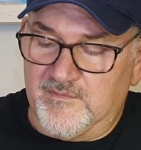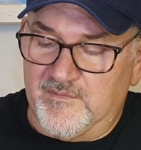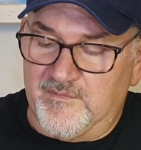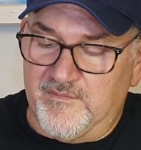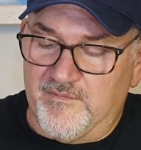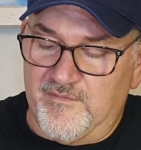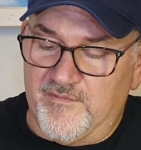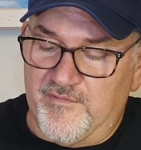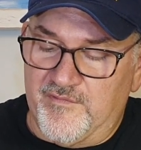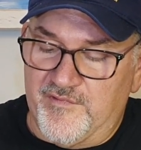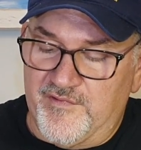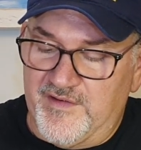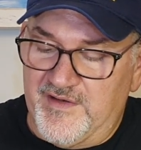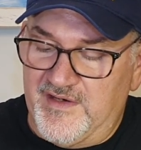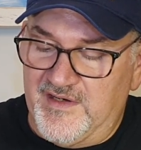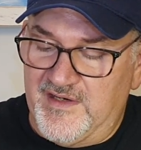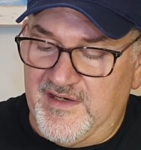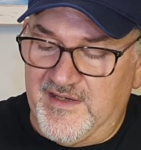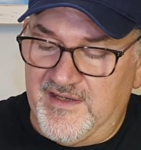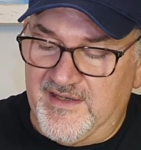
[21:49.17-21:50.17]
And
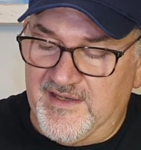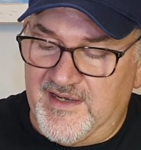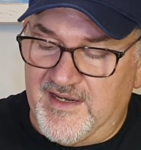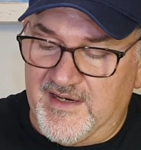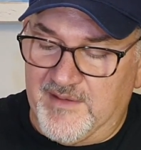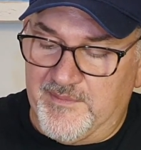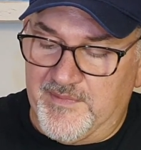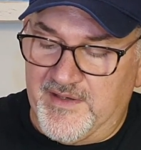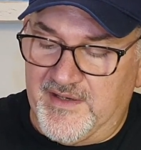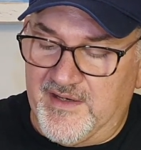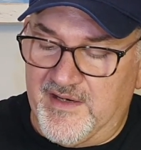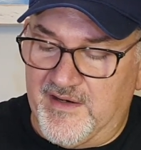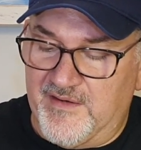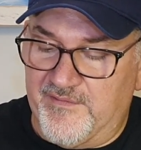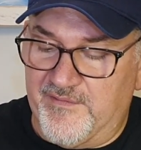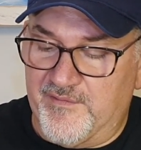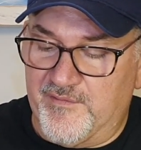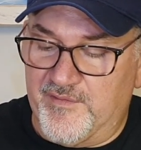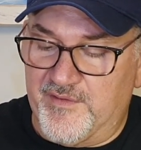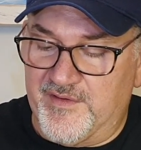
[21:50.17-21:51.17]
really got to be
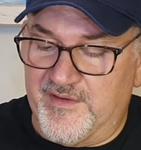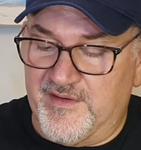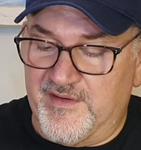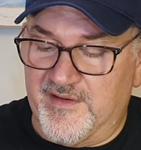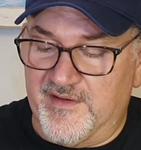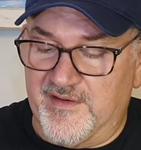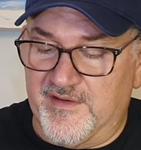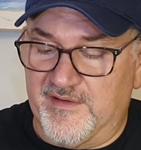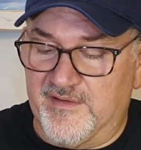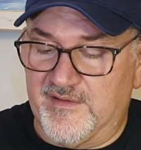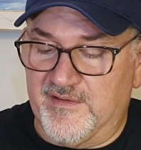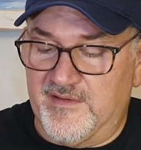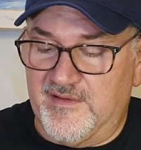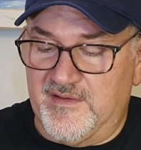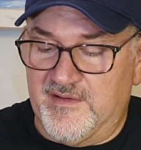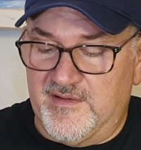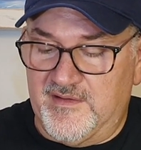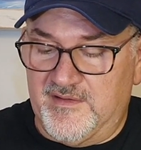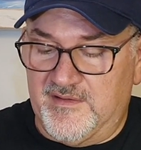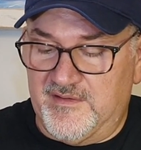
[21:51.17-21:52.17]
careful with the
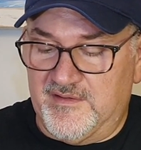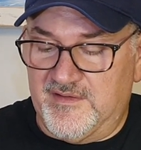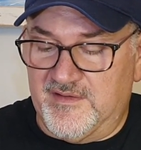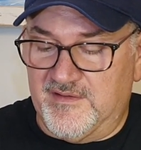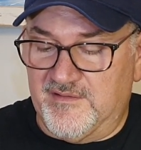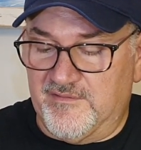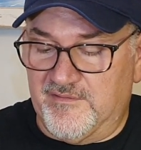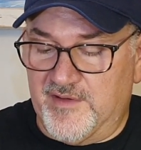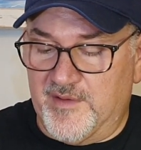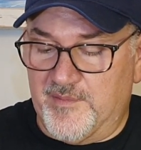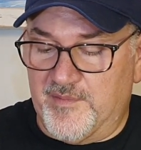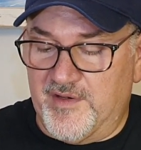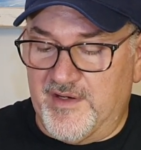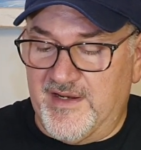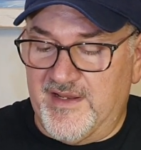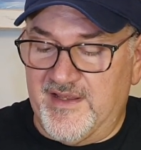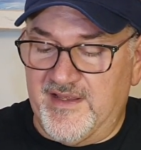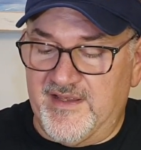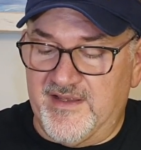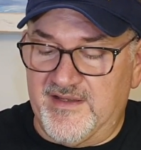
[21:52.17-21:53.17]
rubber
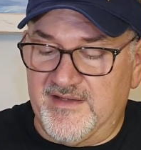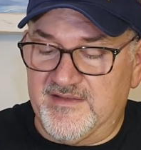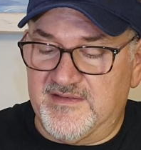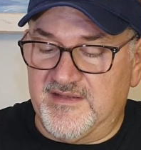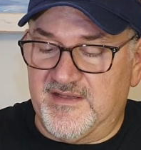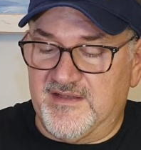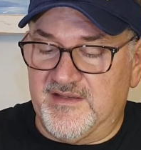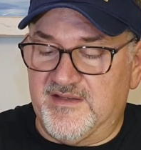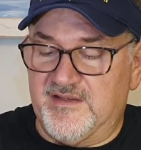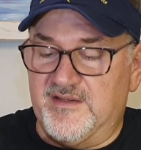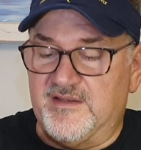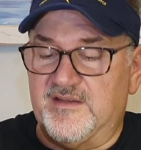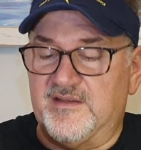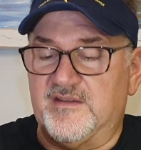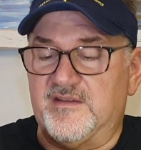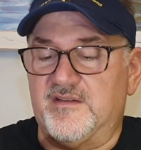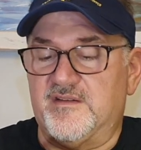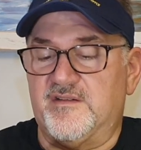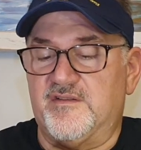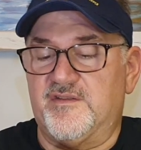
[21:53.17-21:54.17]
legs and
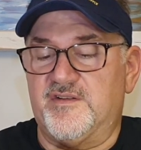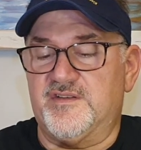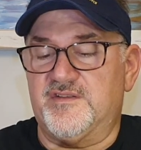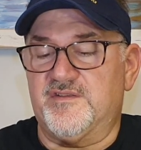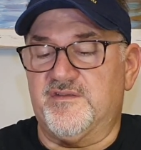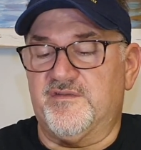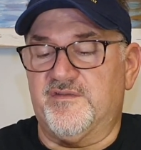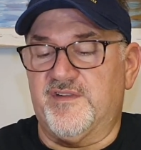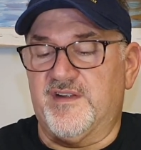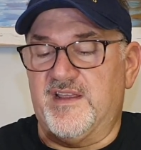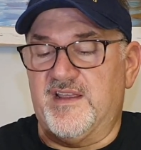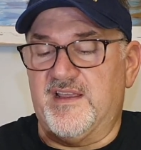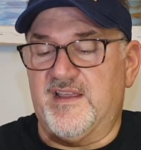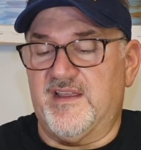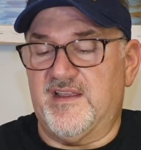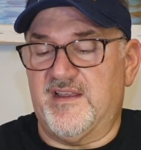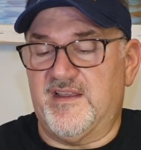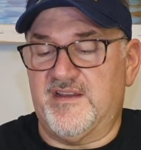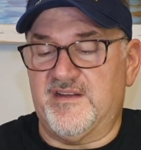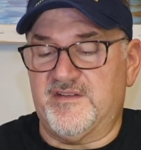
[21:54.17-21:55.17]
the crystal
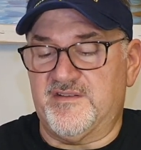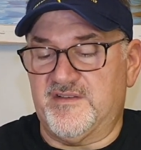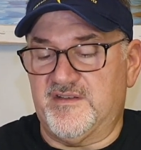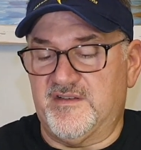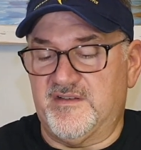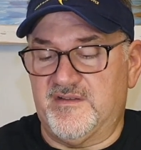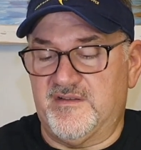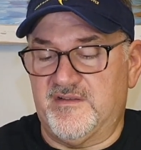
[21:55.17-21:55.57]
flash,